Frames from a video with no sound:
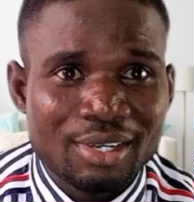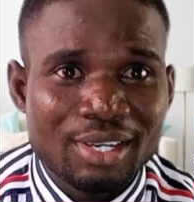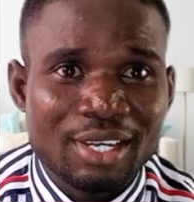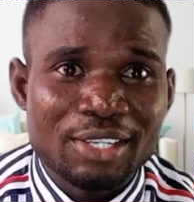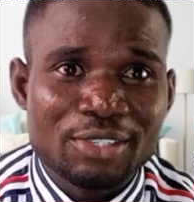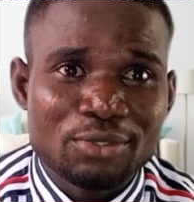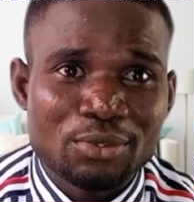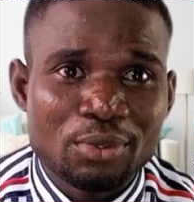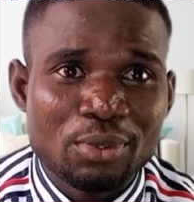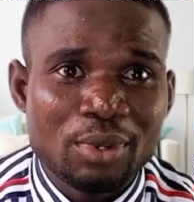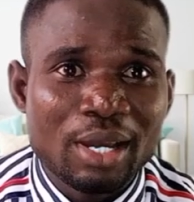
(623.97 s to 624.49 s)

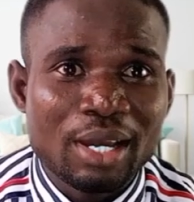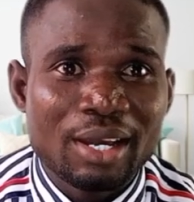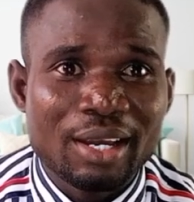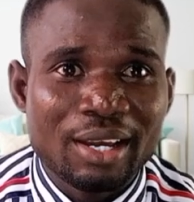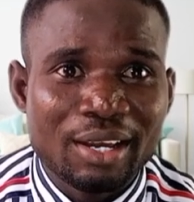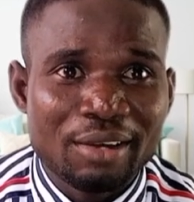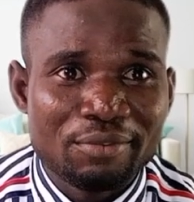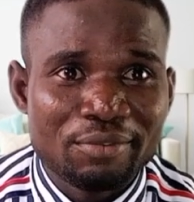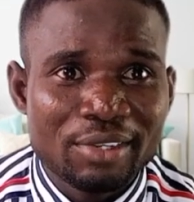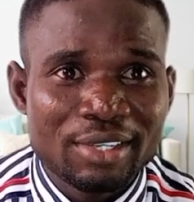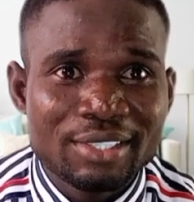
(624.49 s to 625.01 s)
like to go and
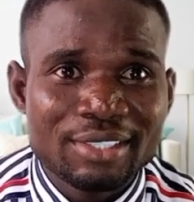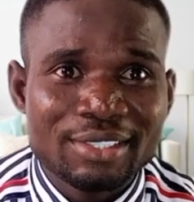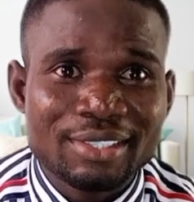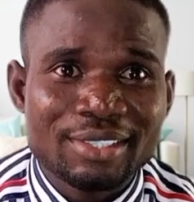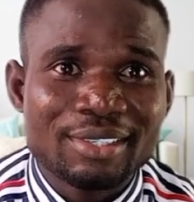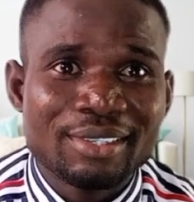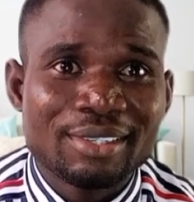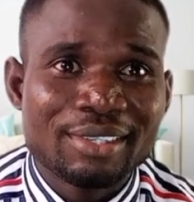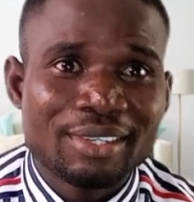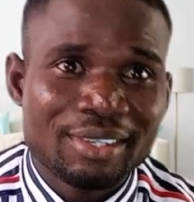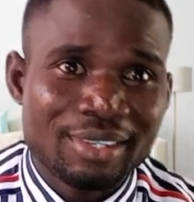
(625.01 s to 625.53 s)

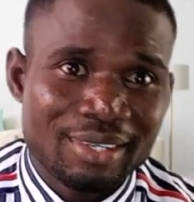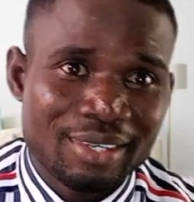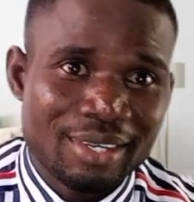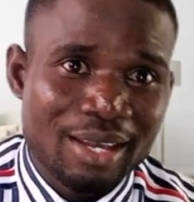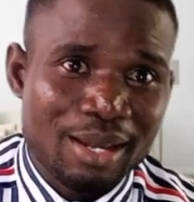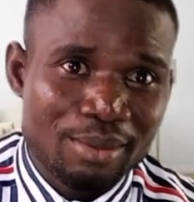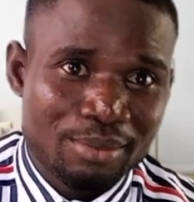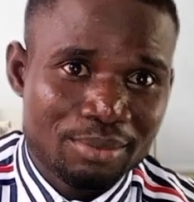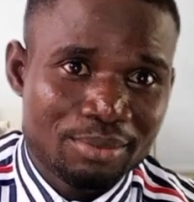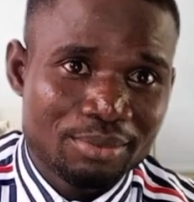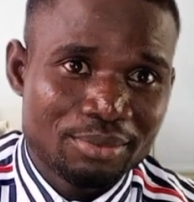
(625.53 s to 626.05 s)
harvest
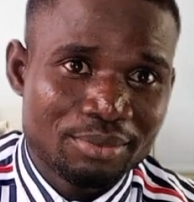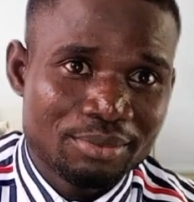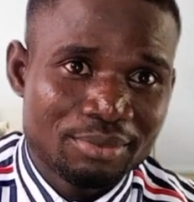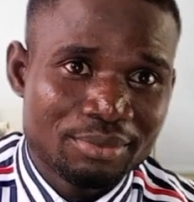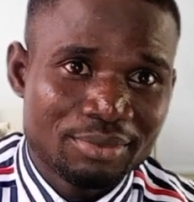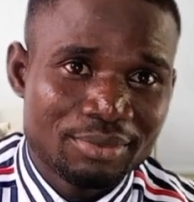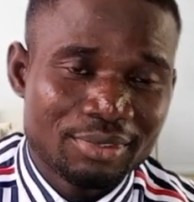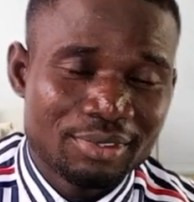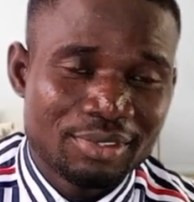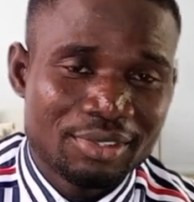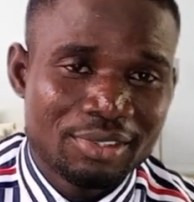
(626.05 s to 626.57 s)
yam.
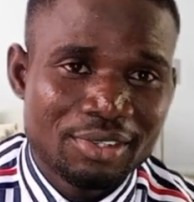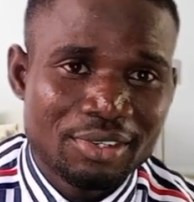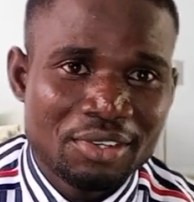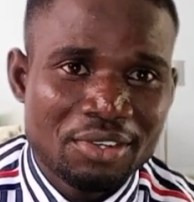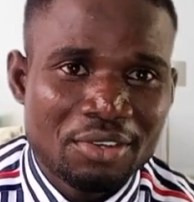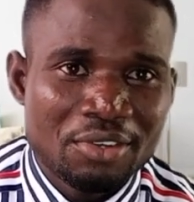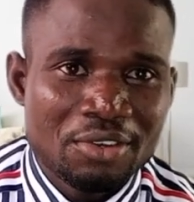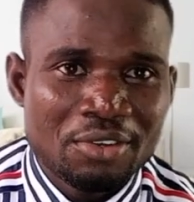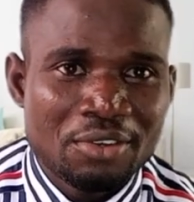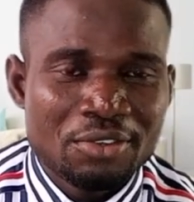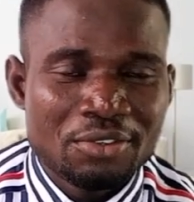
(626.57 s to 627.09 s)

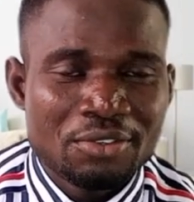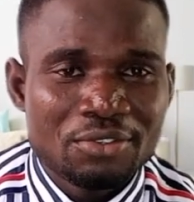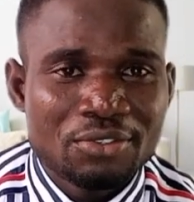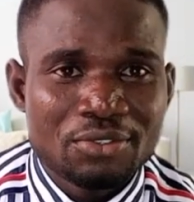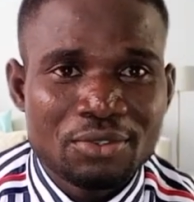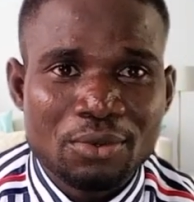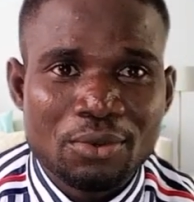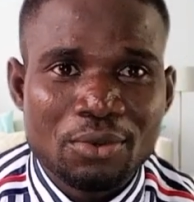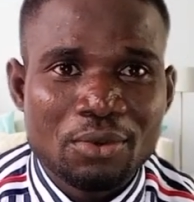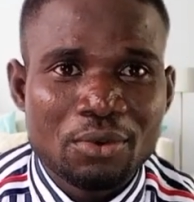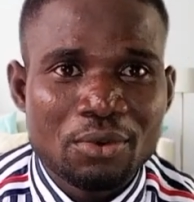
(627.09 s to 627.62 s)

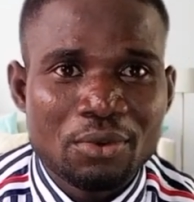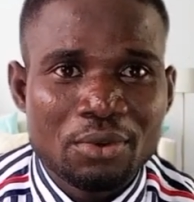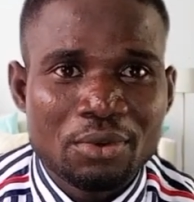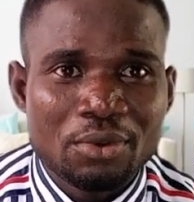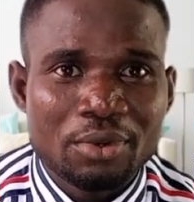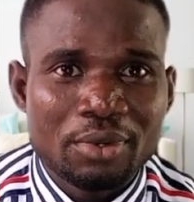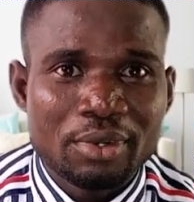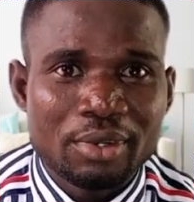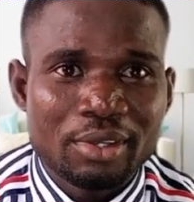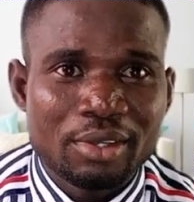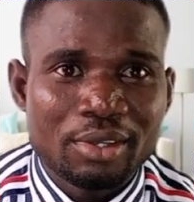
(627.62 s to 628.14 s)
So
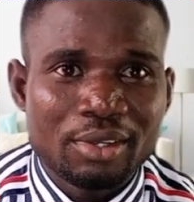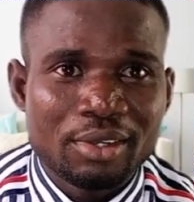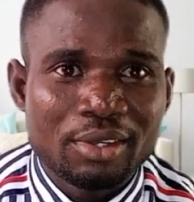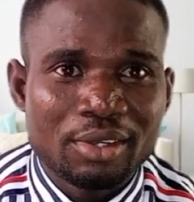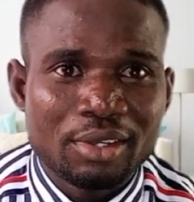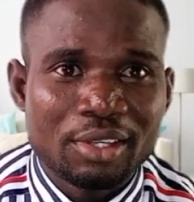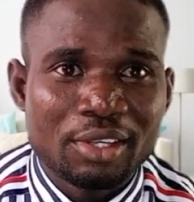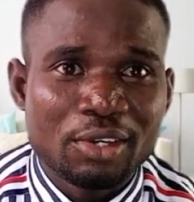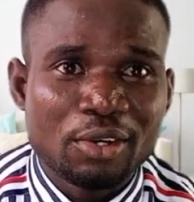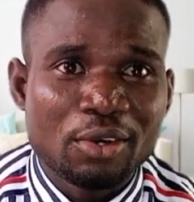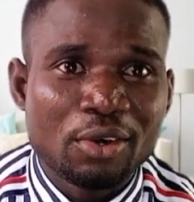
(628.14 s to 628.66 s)

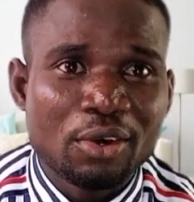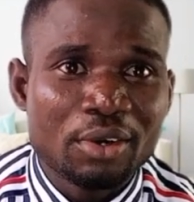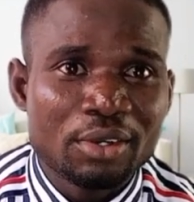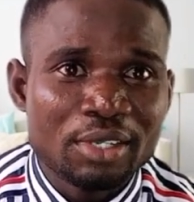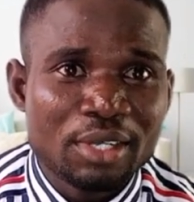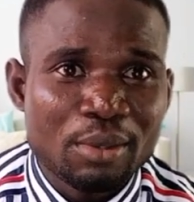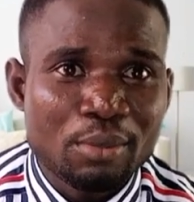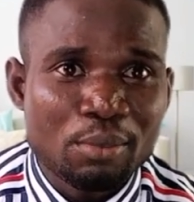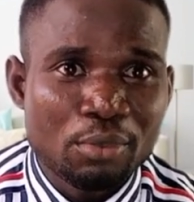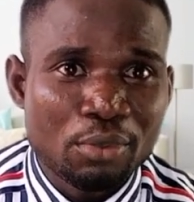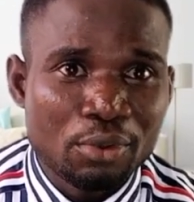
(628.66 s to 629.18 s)
he called
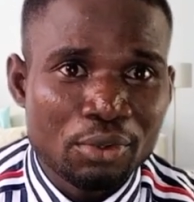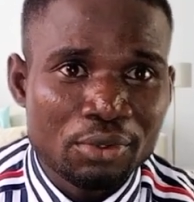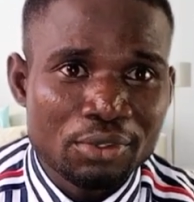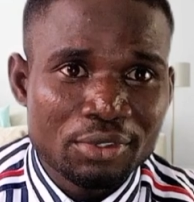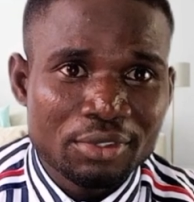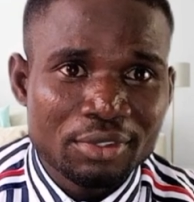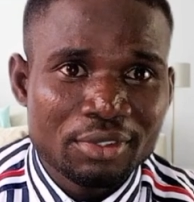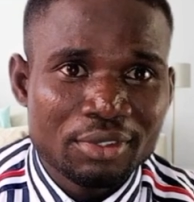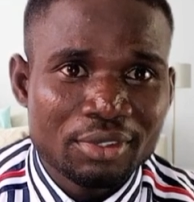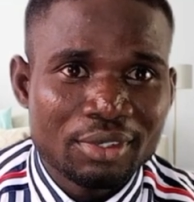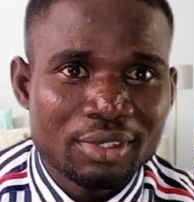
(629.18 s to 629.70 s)
them
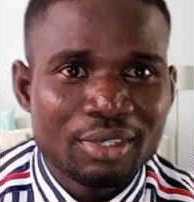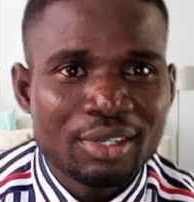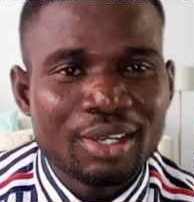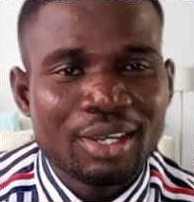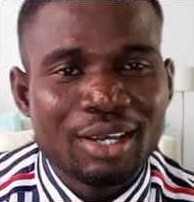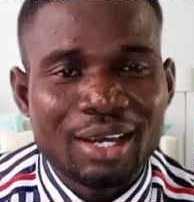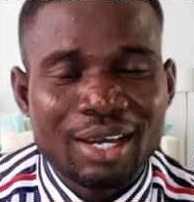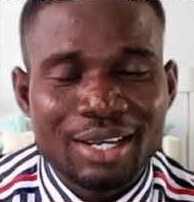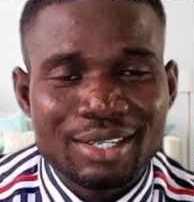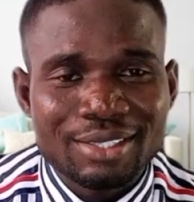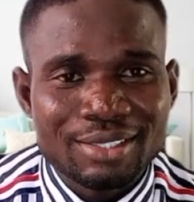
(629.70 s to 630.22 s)
both
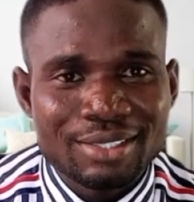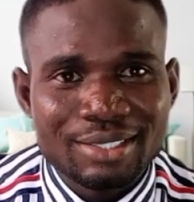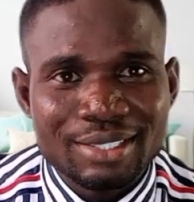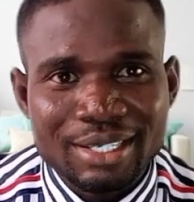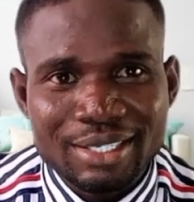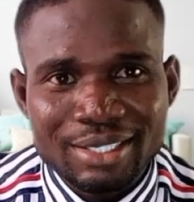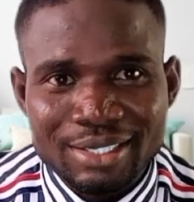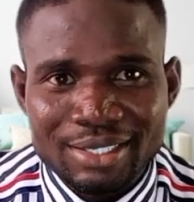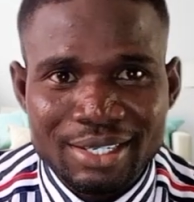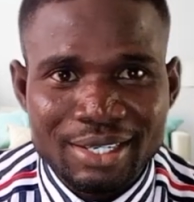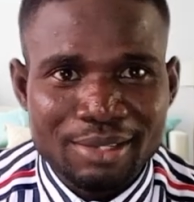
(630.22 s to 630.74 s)
and
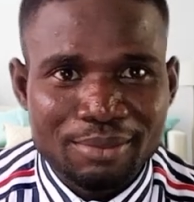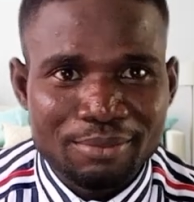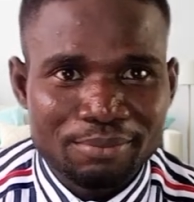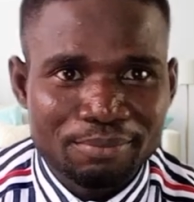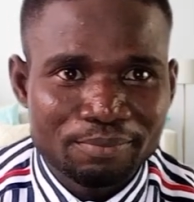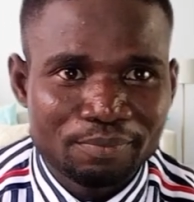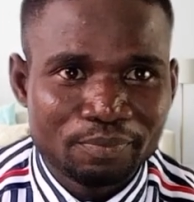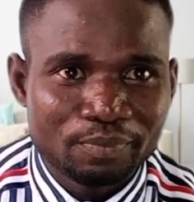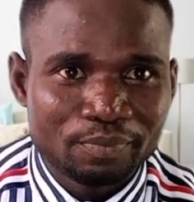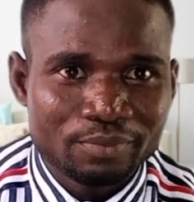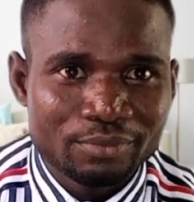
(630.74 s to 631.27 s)
sent them.
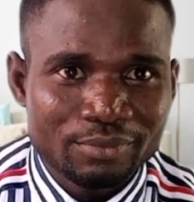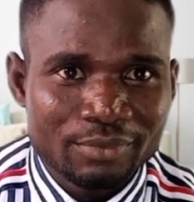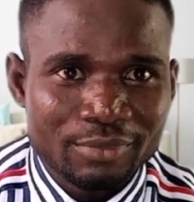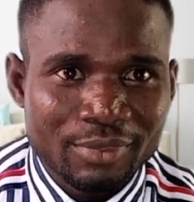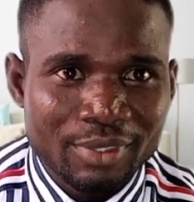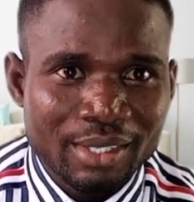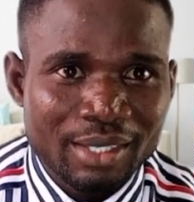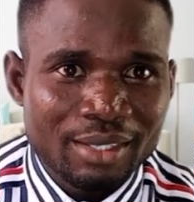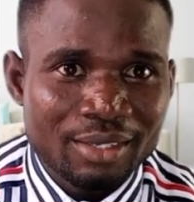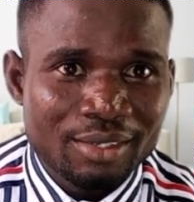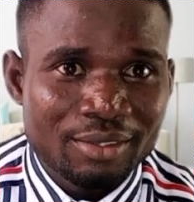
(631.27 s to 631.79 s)

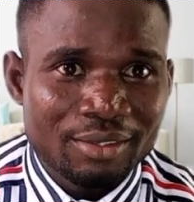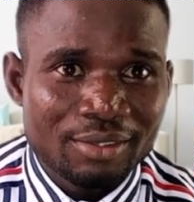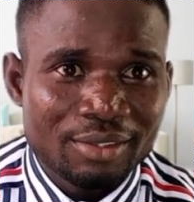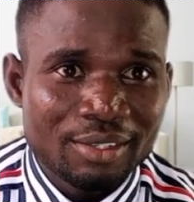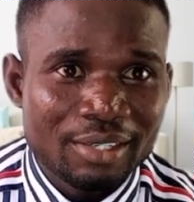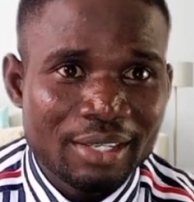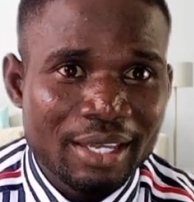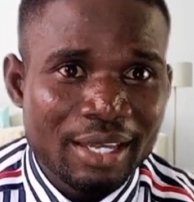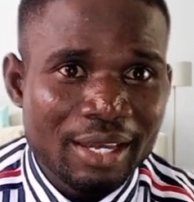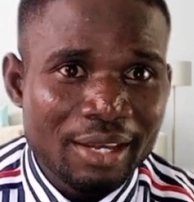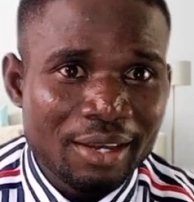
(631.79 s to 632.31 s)

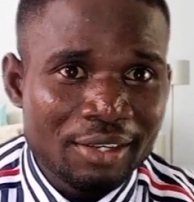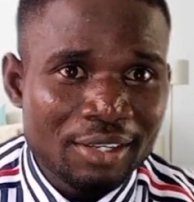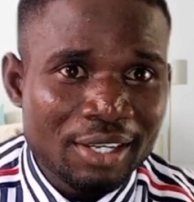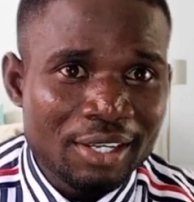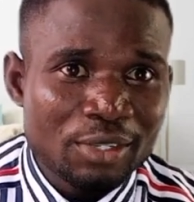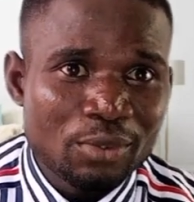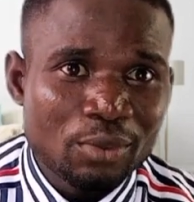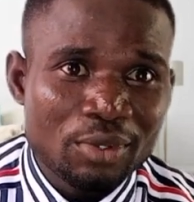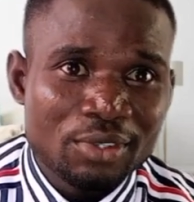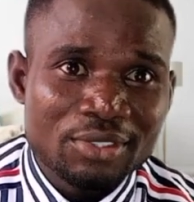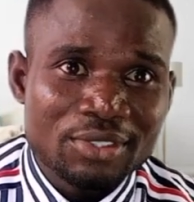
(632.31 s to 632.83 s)
The
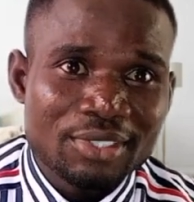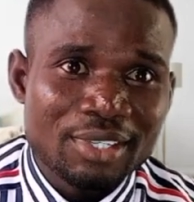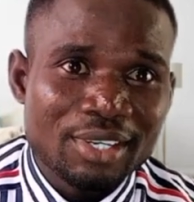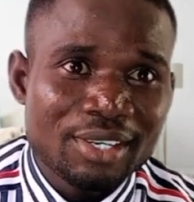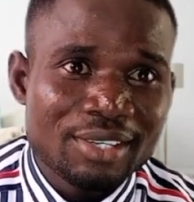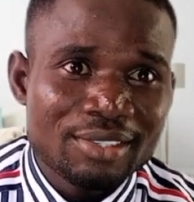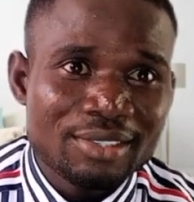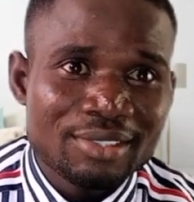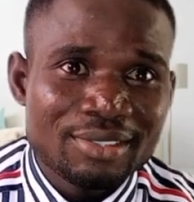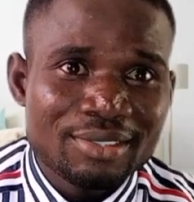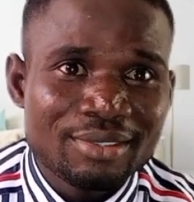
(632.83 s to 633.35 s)
elderly one
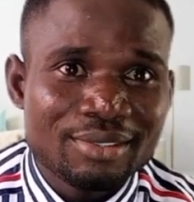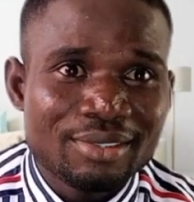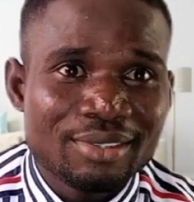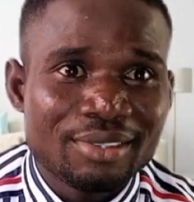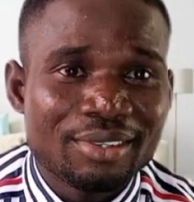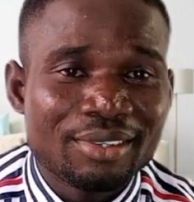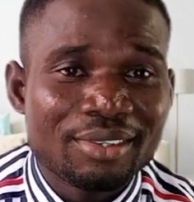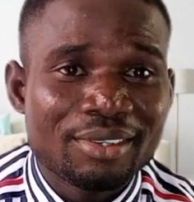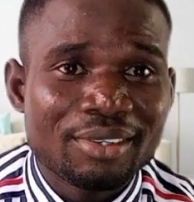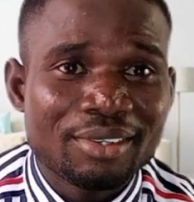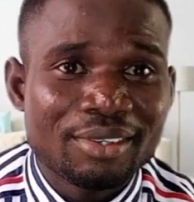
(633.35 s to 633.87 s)
says
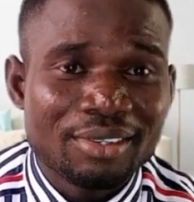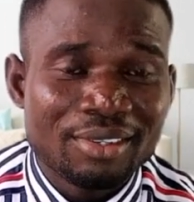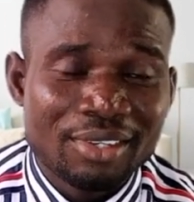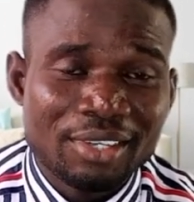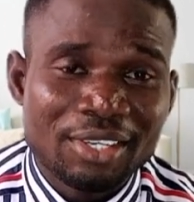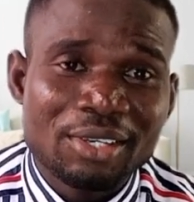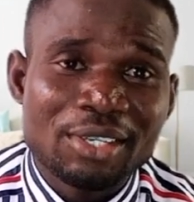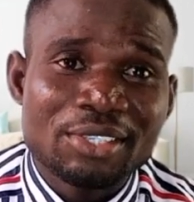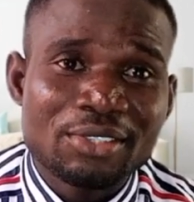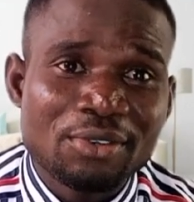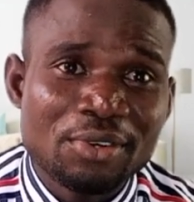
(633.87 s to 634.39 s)

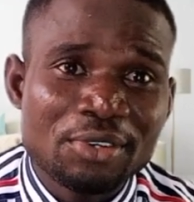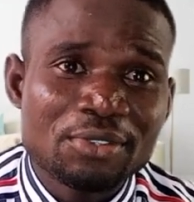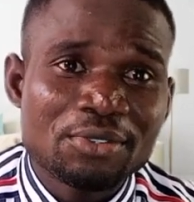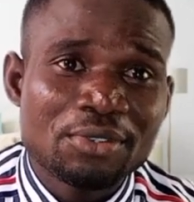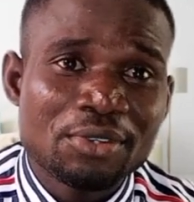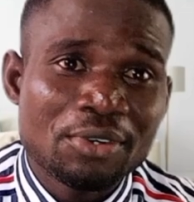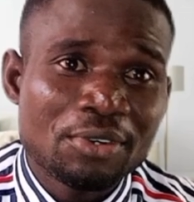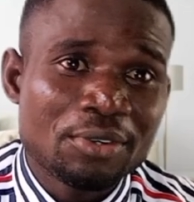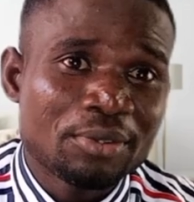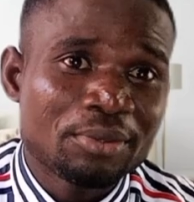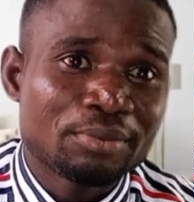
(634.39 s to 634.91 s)
he is going to
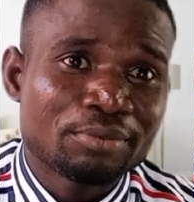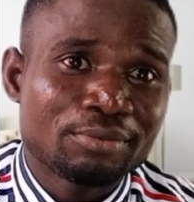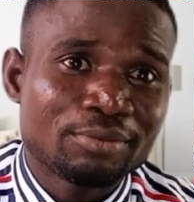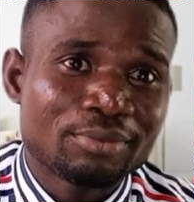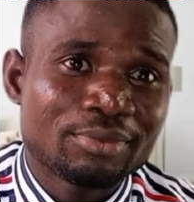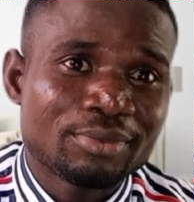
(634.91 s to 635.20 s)
go,